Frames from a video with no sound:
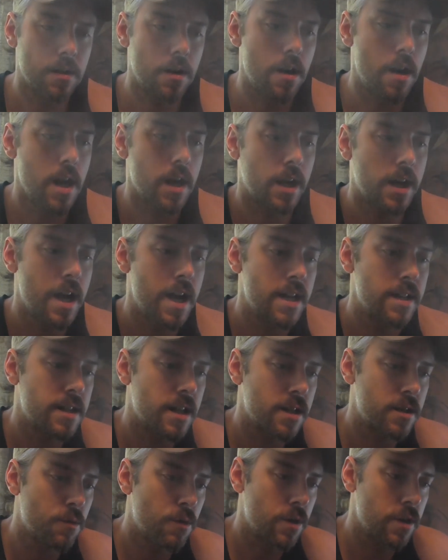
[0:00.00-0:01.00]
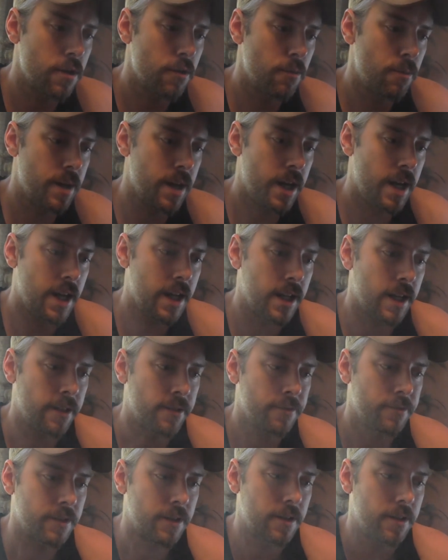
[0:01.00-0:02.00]
So alright guys, that's what you'll be
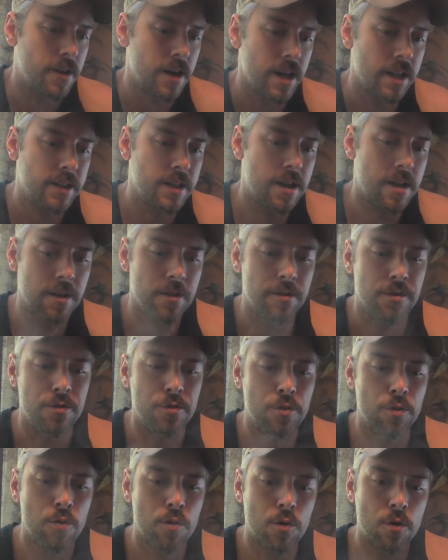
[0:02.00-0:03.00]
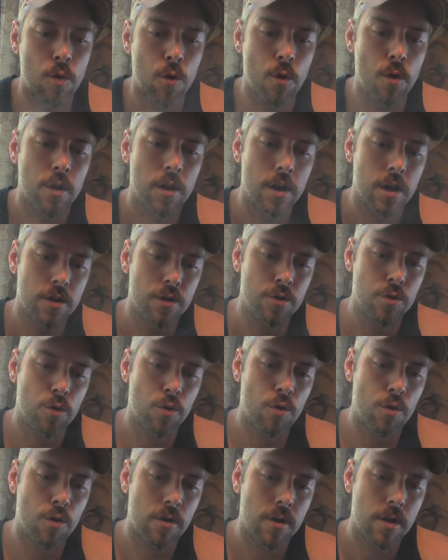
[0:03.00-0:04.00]
getting right there, the dual
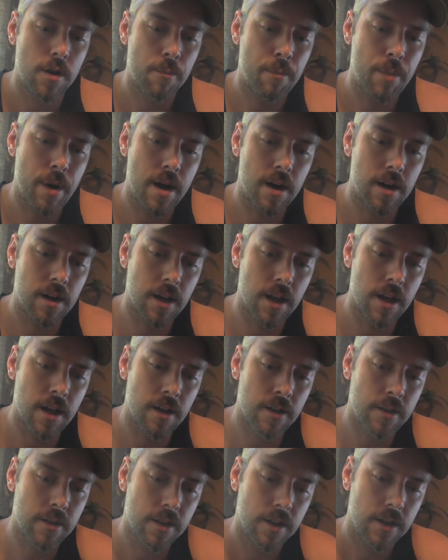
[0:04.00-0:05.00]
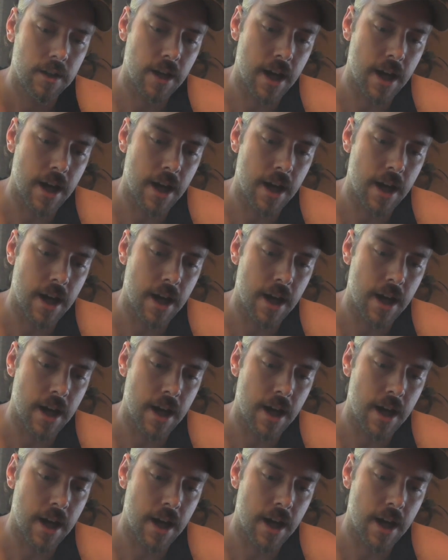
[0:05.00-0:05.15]
parallel